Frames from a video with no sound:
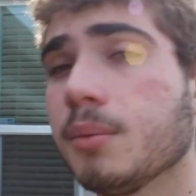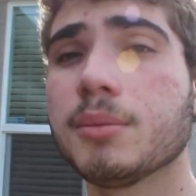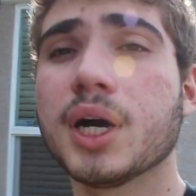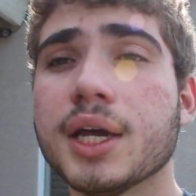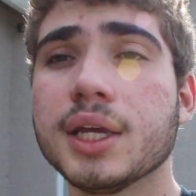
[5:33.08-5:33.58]

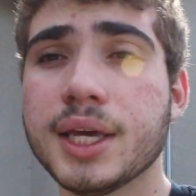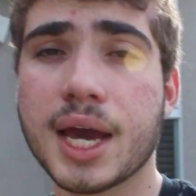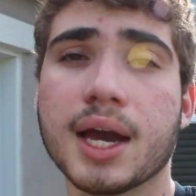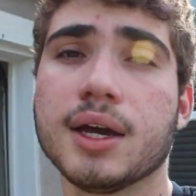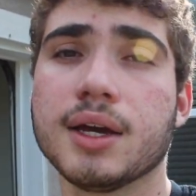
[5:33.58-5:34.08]
But
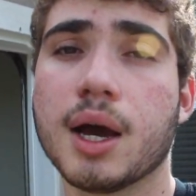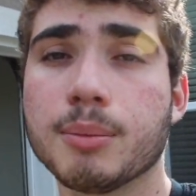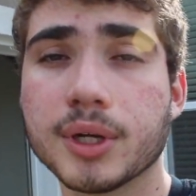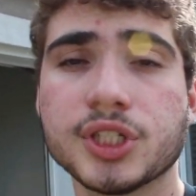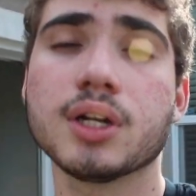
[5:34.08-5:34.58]
yeah,
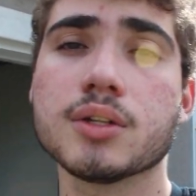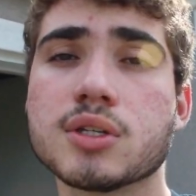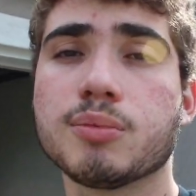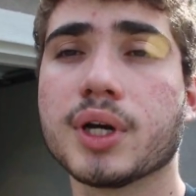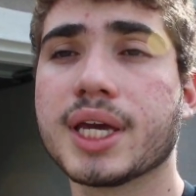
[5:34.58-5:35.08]
appreciate all the
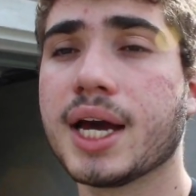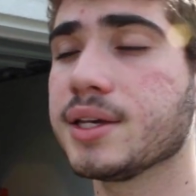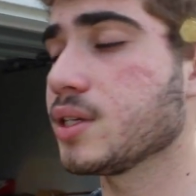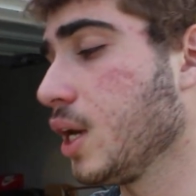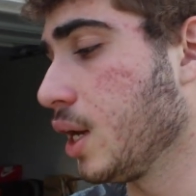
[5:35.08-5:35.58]
support
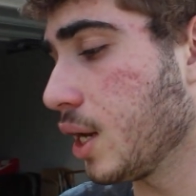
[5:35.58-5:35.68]
guys.